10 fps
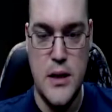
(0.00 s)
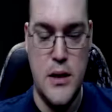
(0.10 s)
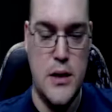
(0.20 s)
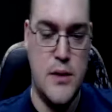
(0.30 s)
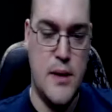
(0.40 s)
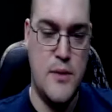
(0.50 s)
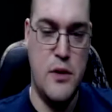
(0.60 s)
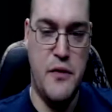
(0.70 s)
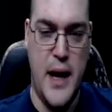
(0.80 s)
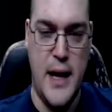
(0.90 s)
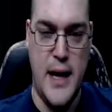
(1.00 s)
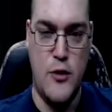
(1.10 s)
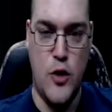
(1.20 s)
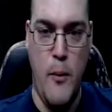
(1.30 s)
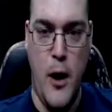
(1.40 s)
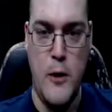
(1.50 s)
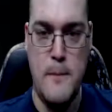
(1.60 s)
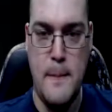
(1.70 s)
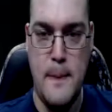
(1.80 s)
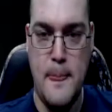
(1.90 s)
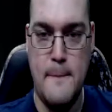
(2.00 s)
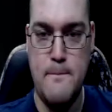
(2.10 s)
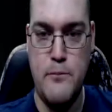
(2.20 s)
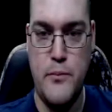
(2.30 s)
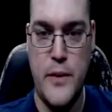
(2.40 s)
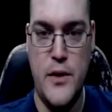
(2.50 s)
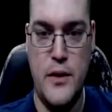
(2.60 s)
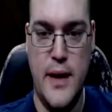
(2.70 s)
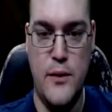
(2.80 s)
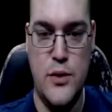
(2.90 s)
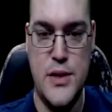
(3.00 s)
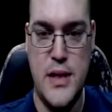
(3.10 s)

Sometimes you'll find a crowbar in the levels.